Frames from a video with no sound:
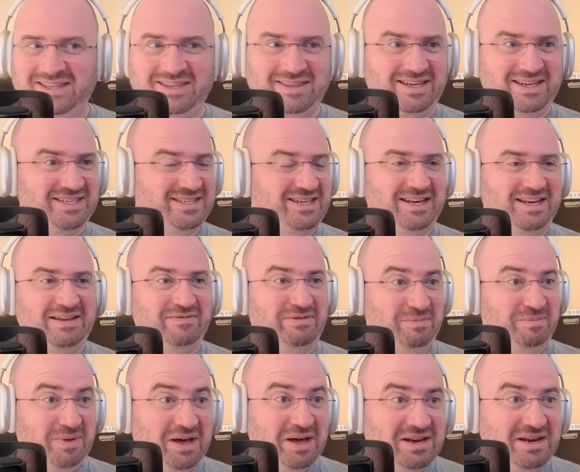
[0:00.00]
then things get
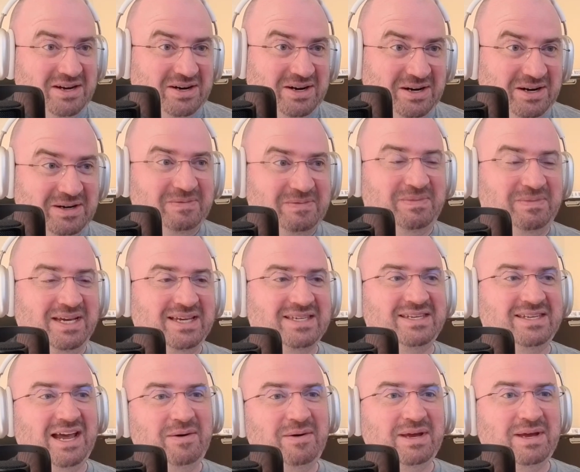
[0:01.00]
even muddier
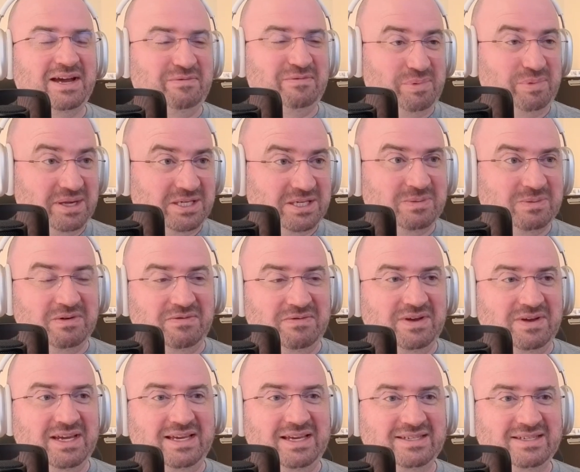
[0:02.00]
because now we have placement
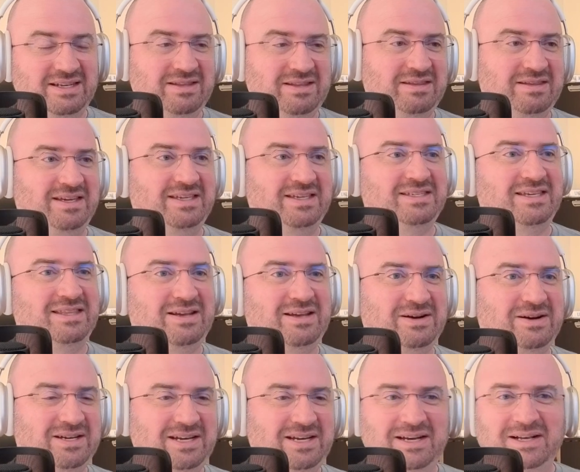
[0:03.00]
fees and other things in
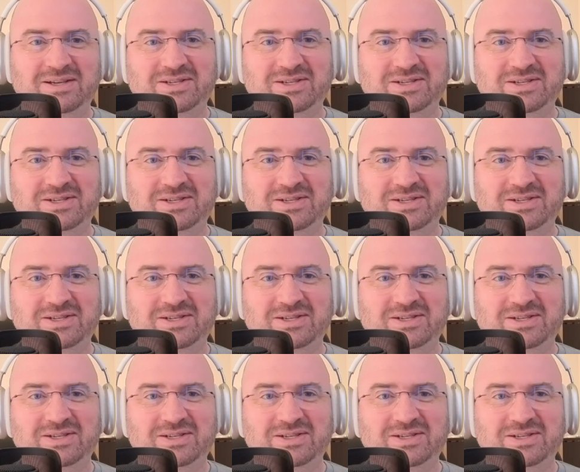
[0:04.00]
there.